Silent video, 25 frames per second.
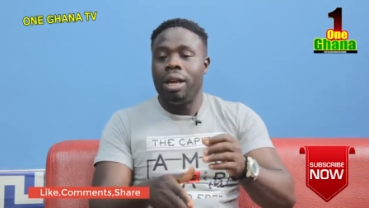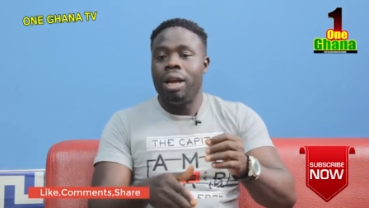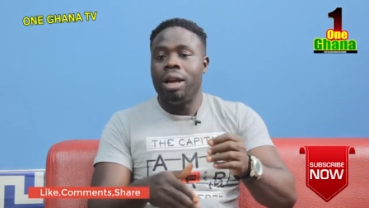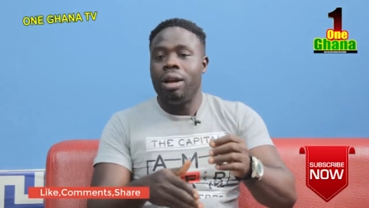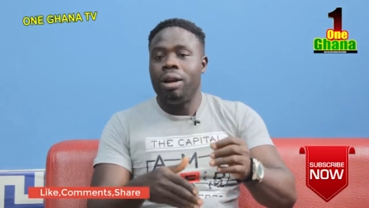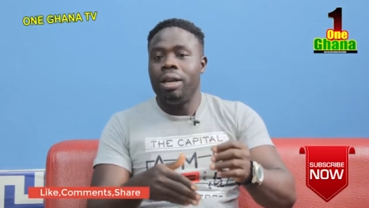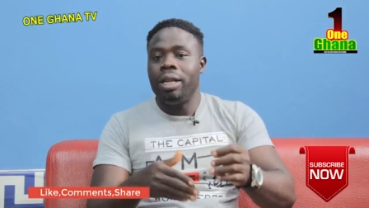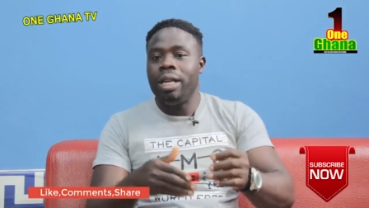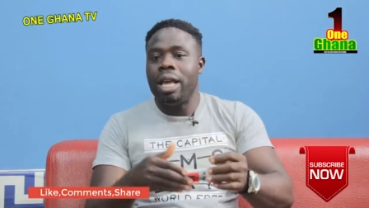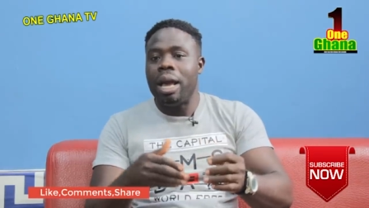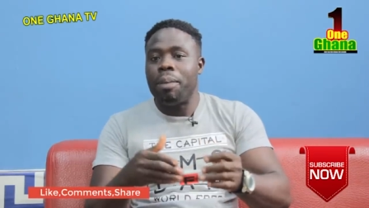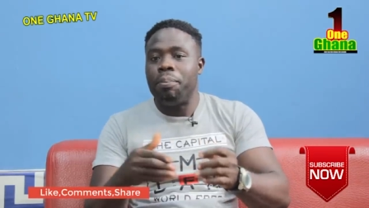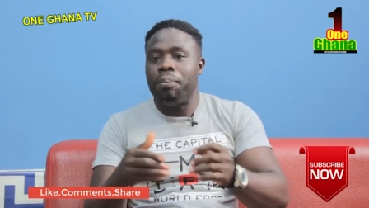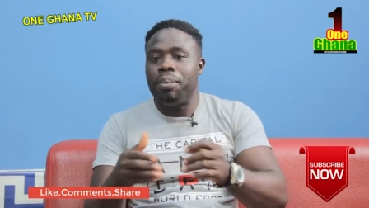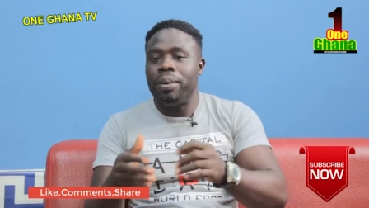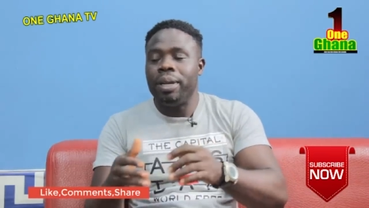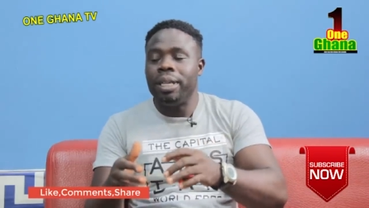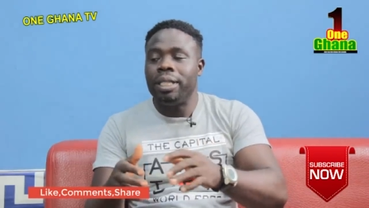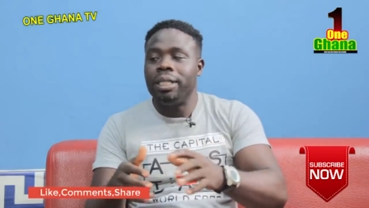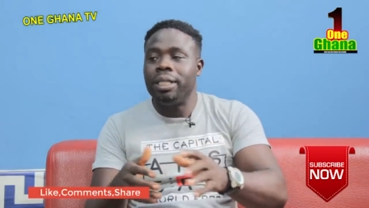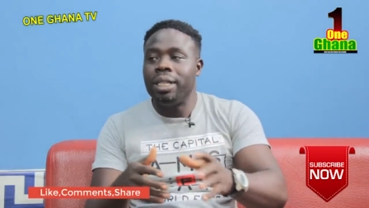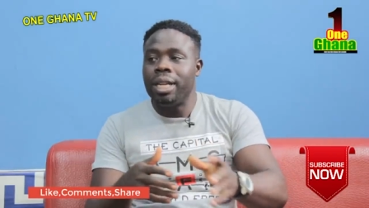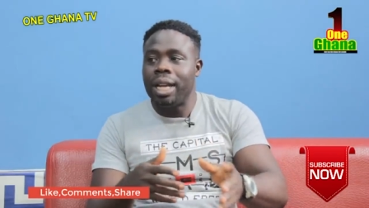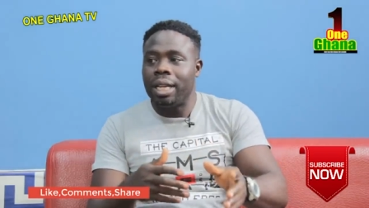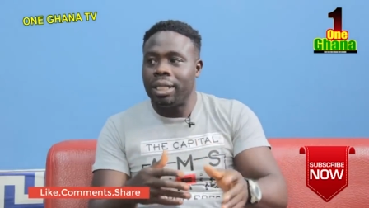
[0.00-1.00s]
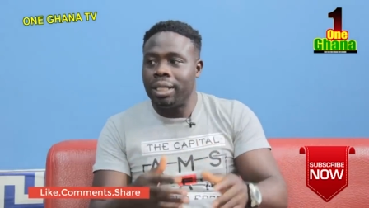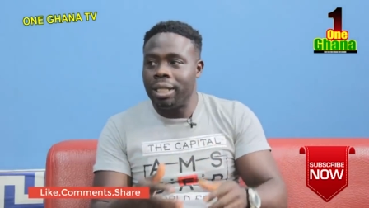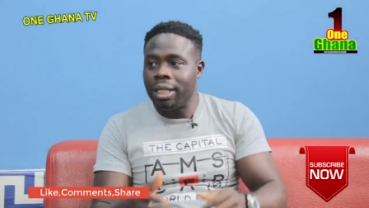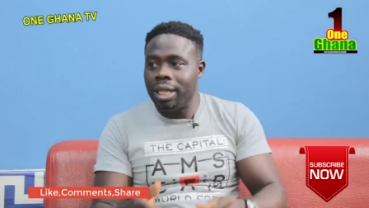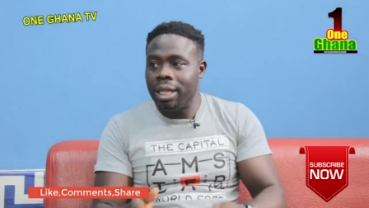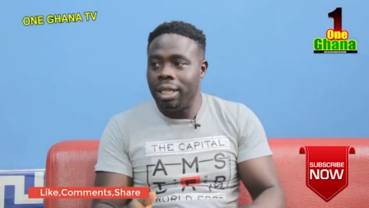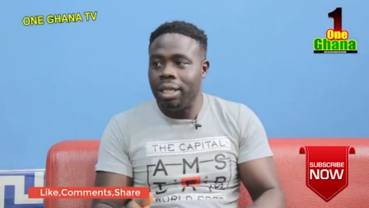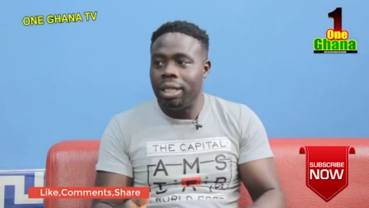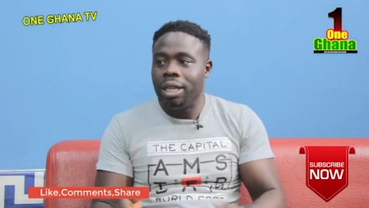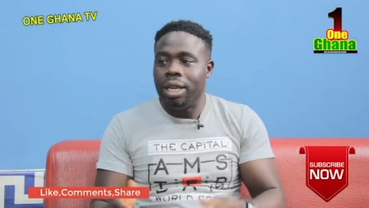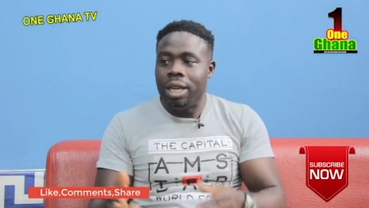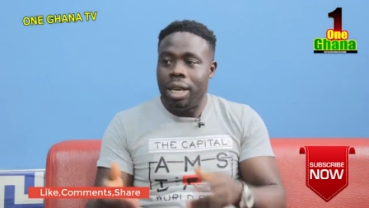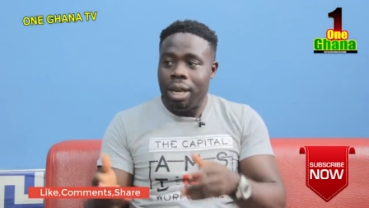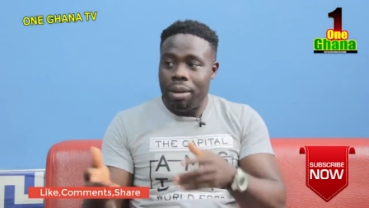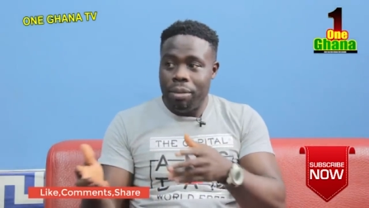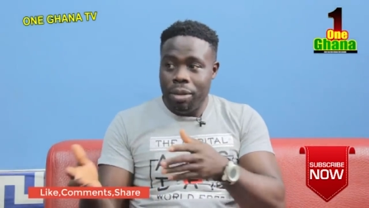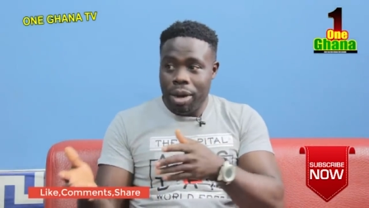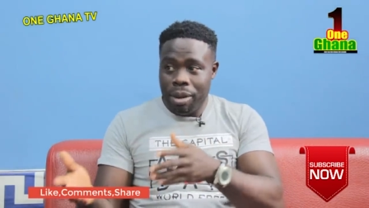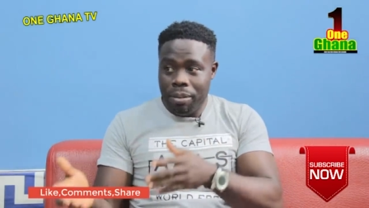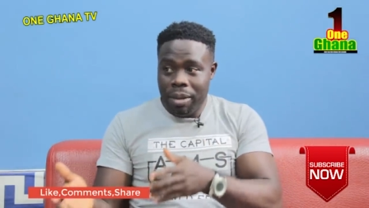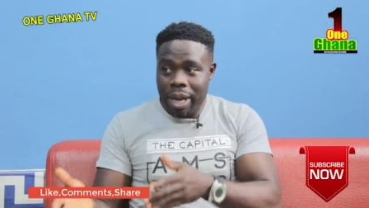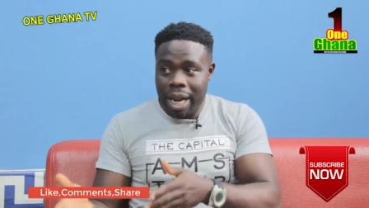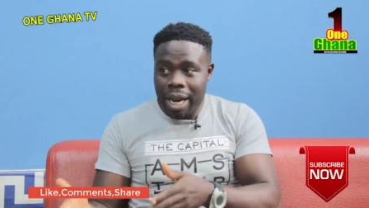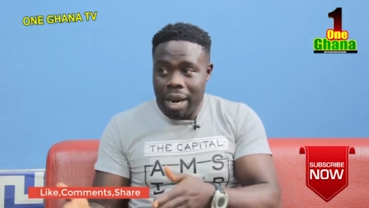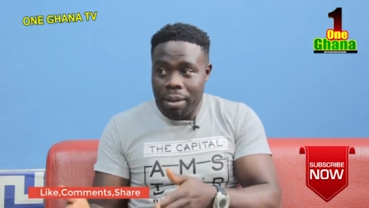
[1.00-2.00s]
ye preaching and say it
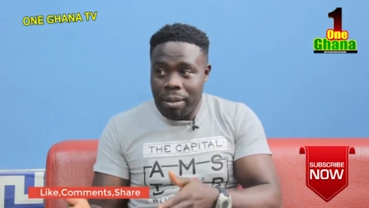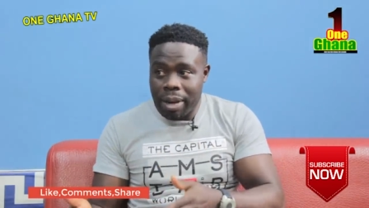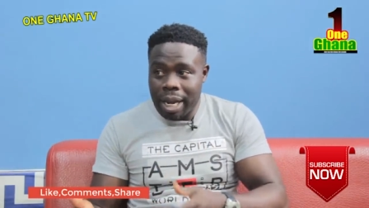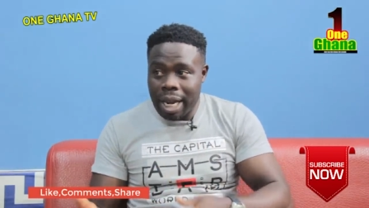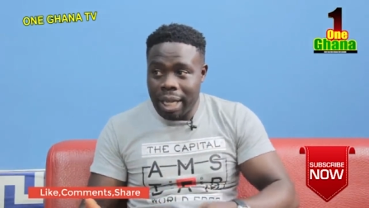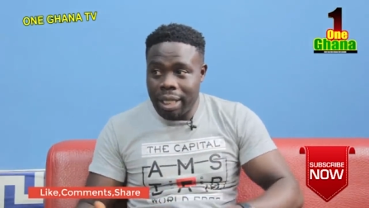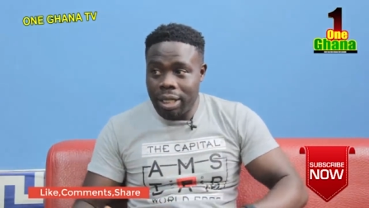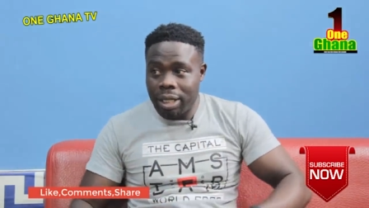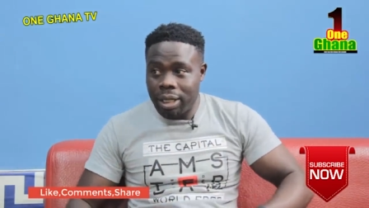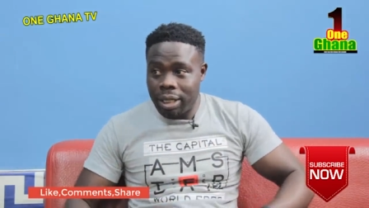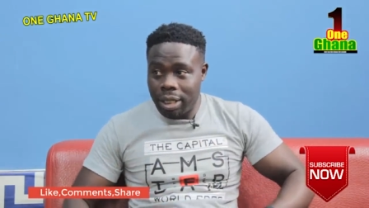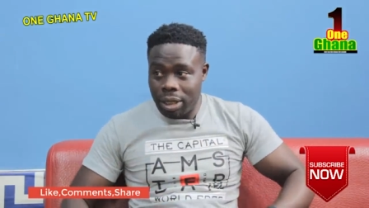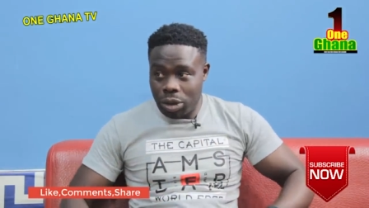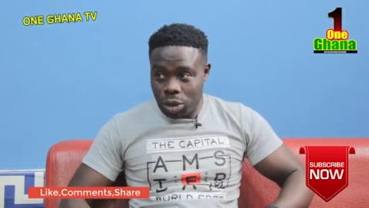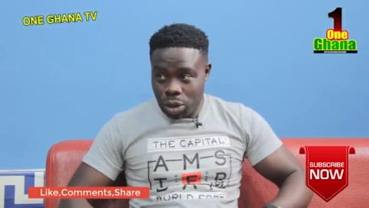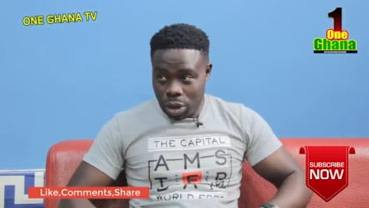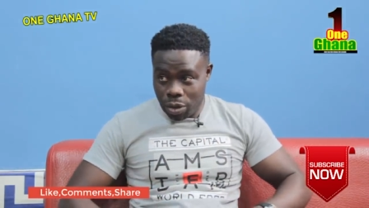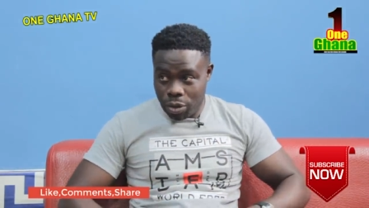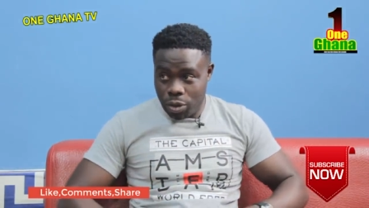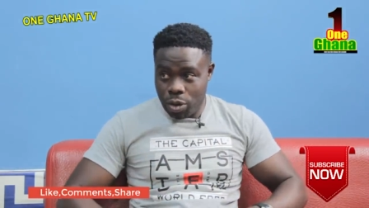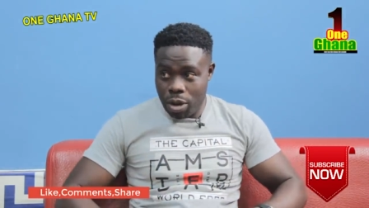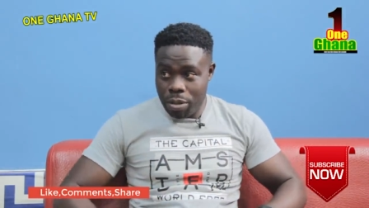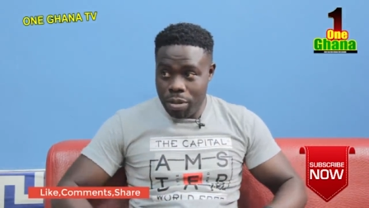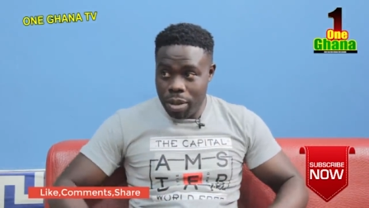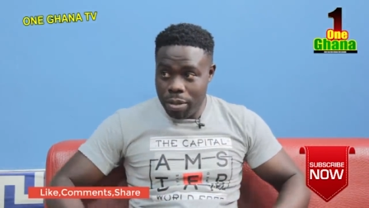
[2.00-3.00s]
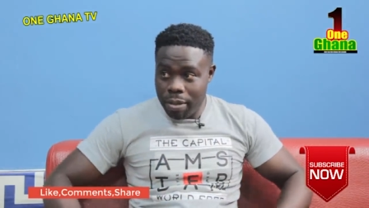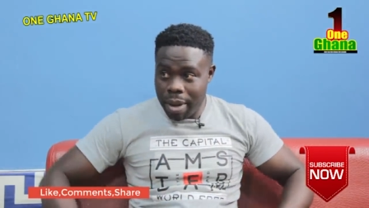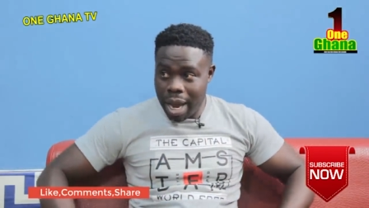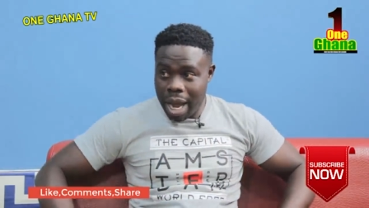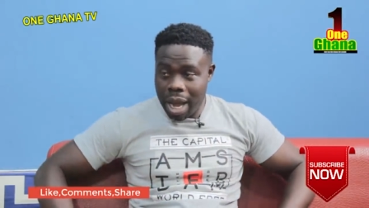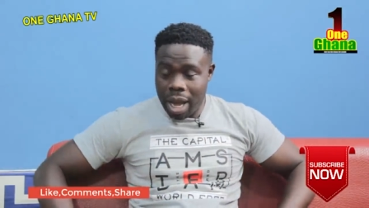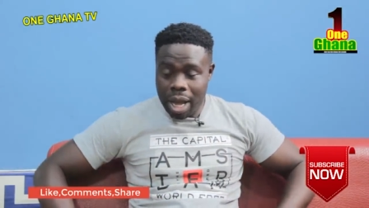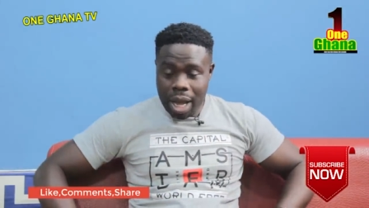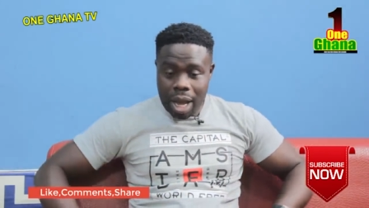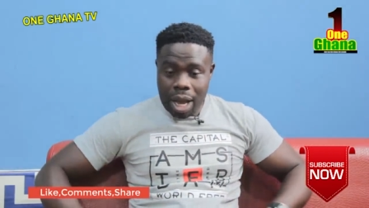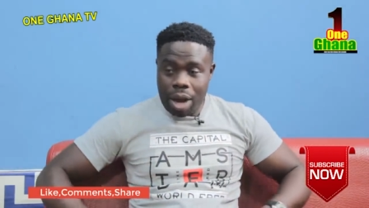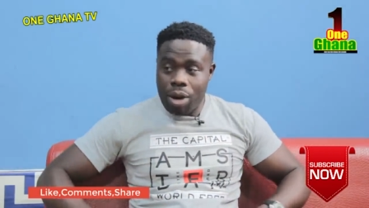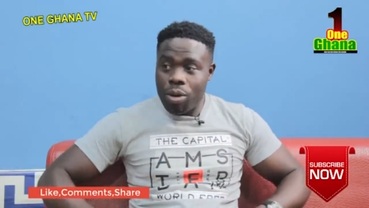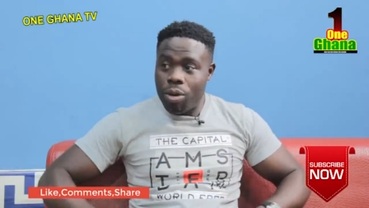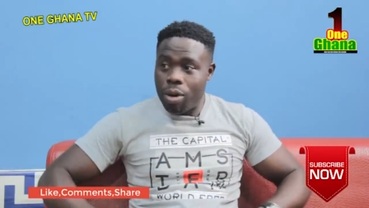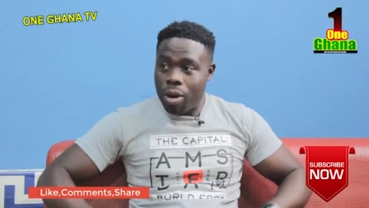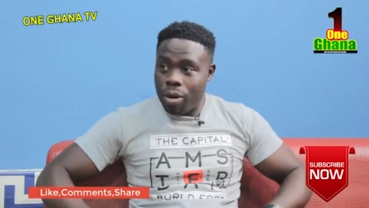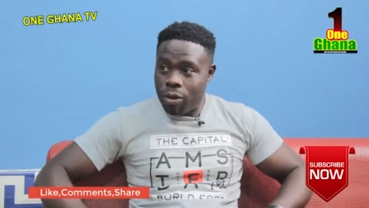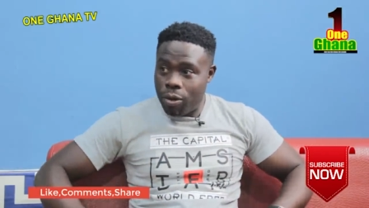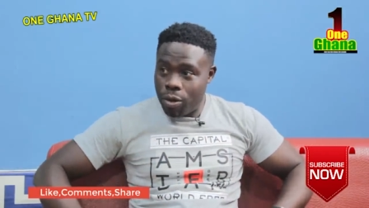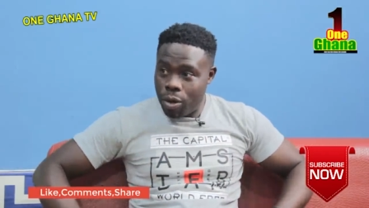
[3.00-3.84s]
may be an catcher as a software be man and call